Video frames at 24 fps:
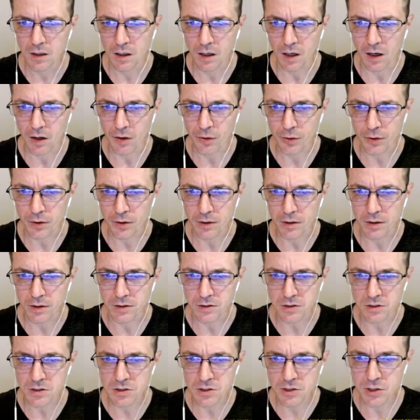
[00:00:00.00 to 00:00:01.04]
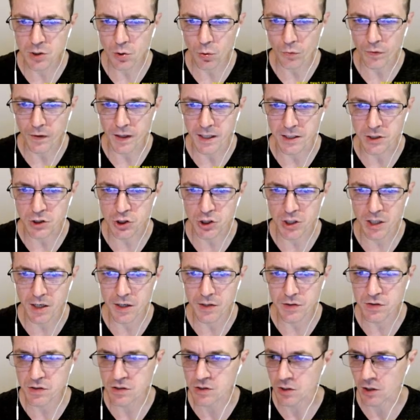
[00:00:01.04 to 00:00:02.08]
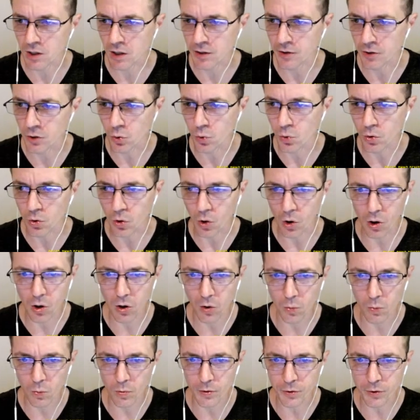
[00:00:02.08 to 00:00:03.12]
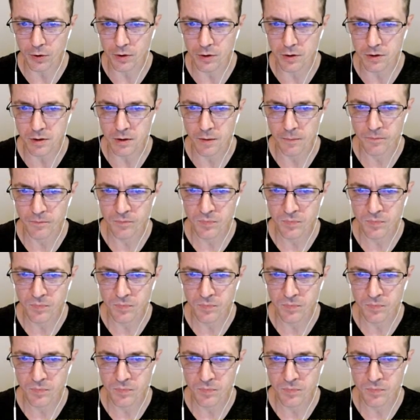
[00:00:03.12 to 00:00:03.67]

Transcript: And then tilt that chest to kind of go along with it.